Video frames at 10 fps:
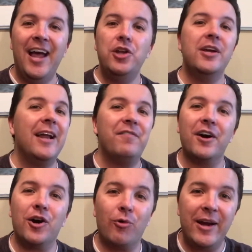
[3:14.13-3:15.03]
and you can have
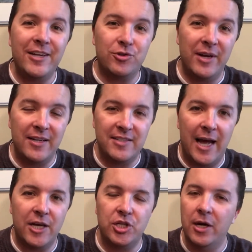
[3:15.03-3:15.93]
a great
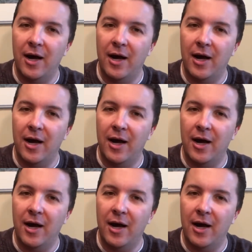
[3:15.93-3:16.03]
transaction.